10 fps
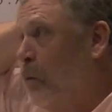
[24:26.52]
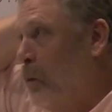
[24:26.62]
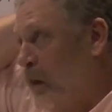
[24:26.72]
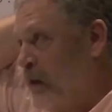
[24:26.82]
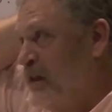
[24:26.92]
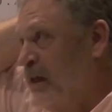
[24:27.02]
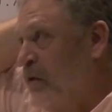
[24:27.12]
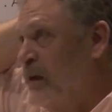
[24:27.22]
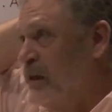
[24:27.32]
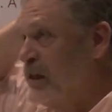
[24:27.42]
with the
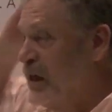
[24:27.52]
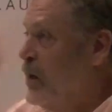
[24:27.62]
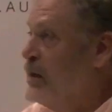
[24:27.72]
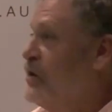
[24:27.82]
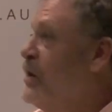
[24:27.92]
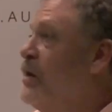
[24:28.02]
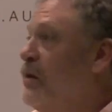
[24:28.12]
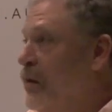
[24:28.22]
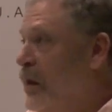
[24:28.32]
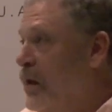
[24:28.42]
series. It's a question
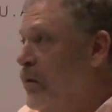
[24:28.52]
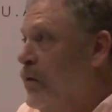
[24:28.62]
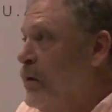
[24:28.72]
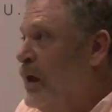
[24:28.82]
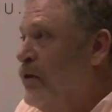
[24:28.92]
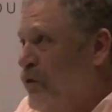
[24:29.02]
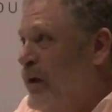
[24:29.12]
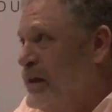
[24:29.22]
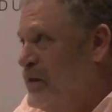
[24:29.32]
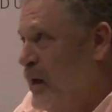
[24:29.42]
that, that
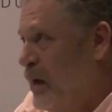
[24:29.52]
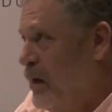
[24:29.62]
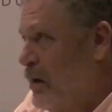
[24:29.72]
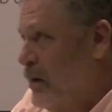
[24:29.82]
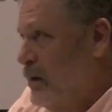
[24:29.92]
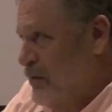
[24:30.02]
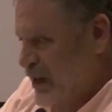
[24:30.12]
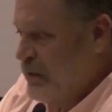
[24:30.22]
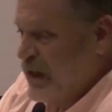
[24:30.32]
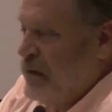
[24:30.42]
intrigues me,
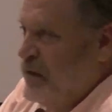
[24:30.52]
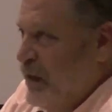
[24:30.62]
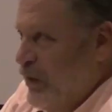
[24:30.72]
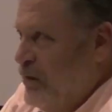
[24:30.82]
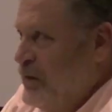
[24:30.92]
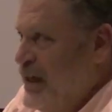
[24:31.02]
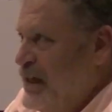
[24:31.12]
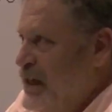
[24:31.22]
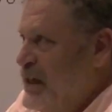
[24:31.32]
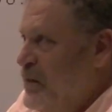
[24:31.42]
sometimes even
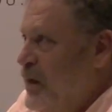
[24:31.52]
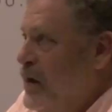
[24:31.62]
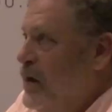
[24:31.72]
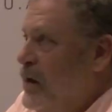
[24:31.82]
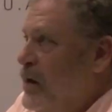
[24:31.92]
obsesses me.